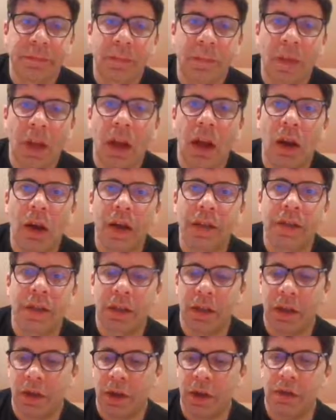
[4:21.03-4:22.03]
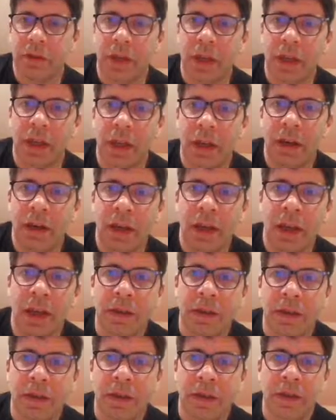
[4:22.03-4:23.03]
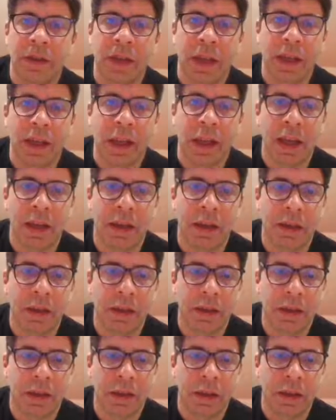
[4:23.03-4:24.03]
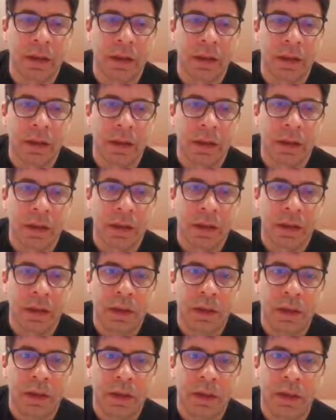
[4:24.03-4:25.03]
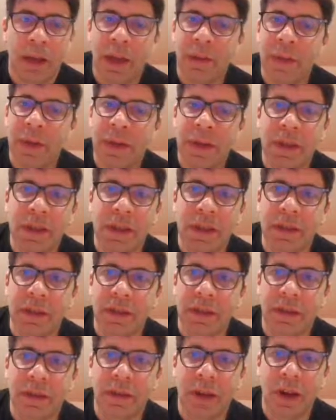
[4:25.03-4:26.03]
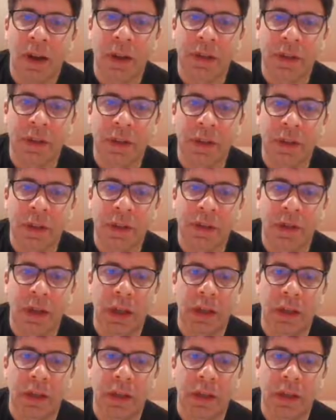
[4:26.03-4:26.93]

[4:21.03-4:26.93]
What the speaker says: Oh, actually, no, you don't take here at the end. You take here. I mean, this is hard to see, right?